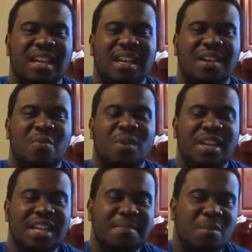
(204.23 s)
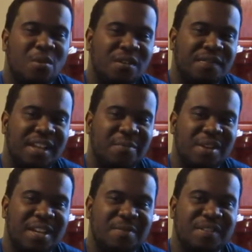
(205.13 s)
When he morphed and when
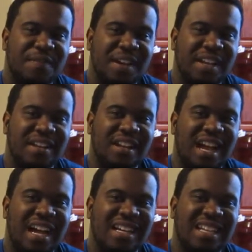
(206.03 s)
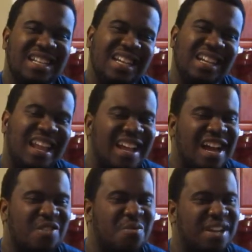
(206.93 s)
he was fighting, I didn't like
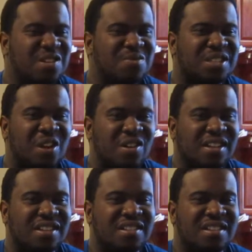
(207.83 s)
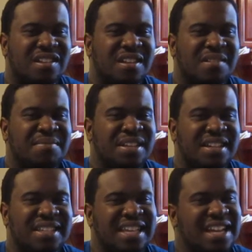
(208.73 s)
kind of the way he was talking, because
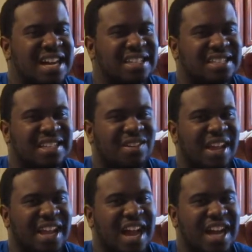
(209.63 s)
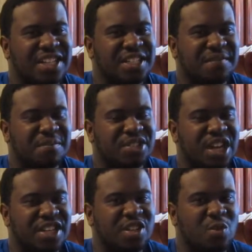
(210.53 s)
he kind of sounded like Haji from
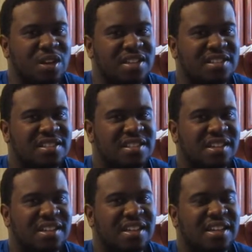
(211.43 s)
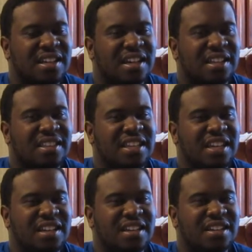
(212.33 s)
Johnny Quest,
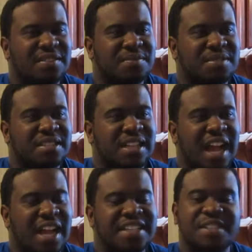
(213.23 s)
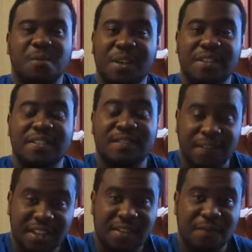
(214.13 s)
the guy
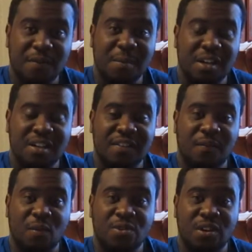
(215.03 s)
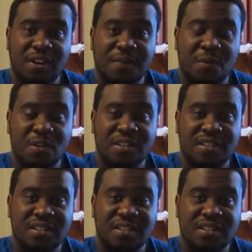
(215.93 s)
Sven from Voltron Force,